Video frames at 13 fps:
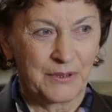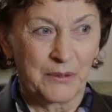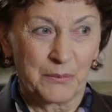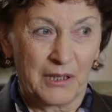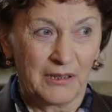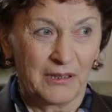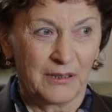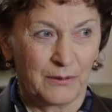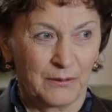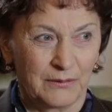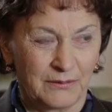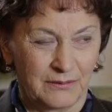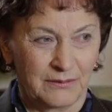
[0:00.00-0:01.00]
I
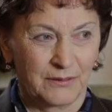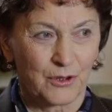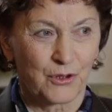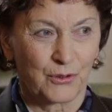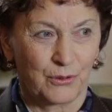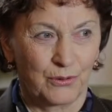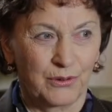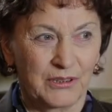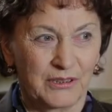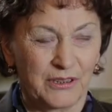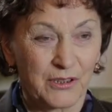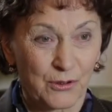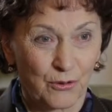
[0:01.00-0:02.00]
knew it would be
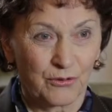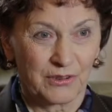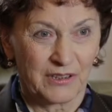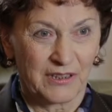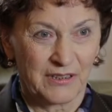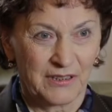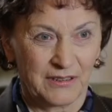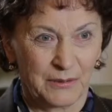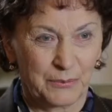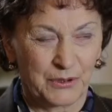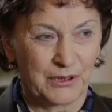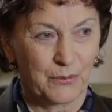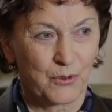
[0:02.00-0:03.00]
risky because we
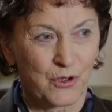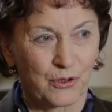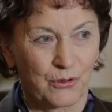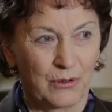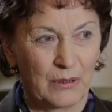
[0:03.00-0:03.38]
had 2 young